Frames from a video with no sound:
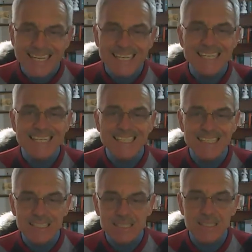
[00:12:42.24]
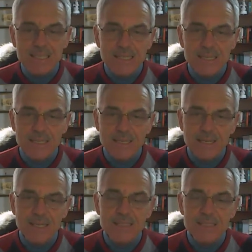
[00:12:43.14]
Kirk
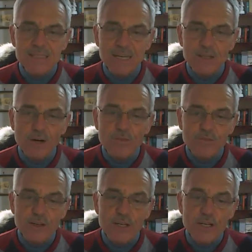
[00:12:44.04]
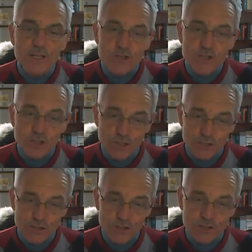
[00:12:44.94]
instead of
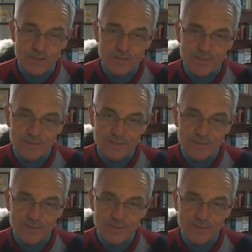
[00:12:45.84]
church.